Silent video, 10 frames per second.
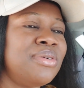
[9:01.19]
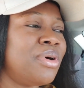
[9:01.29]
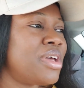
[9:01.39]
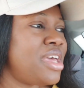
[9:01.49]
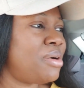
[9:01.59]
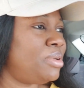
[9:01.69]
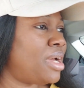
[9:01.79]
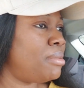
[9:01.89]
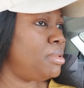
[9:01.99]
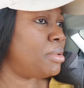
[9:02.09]
What year would
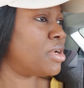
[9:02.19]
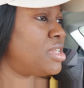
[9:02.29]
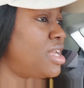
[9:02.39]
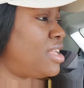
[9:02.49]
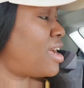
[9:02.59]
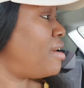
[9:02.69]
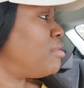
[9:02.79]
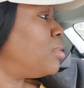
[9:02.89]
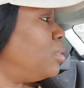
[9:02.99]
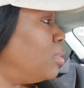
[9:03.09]
that be? Because they can't
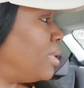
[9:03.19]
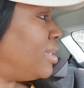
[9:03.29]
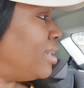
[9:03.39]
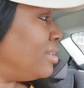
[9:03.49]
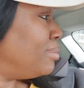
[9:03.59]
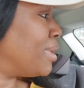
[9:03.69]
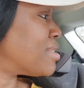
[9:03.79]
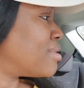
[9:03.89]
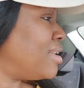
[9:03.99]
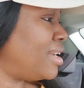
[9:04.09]
even go lower than a
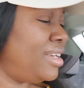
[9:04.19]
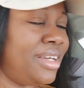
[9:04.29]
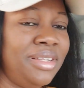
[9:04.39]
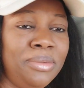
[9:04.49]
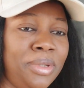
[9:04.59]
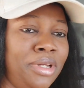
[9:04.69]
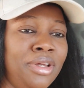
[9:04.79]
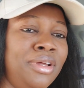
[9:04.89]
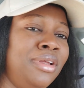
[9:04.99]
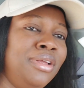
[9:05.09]
particular year anyway.
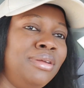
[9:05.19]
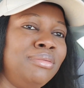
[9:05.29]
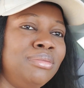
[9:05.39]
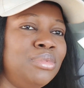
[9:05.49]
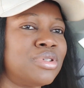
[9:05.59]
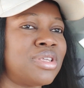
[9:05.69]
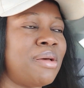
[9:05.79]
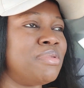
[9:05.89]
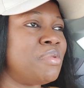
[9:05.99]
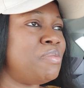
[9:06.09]
Most
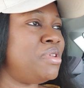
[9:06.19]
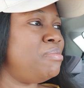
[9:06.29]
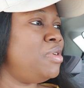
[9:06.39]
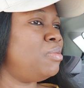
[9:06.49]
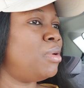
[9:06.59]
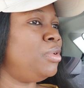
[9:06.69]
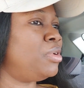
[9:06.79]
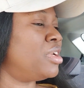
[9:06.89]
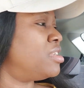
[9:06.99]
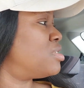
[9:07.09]
times, maybe the minimum you
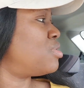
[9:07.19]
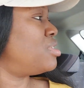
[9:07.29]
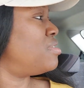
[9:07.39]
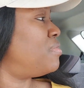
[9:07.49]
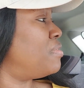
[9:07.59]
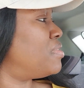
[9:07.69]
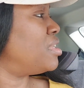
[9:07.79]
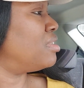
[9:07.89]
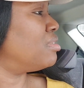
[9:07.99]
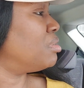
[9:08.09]
get is
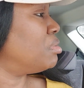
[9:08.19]
2015.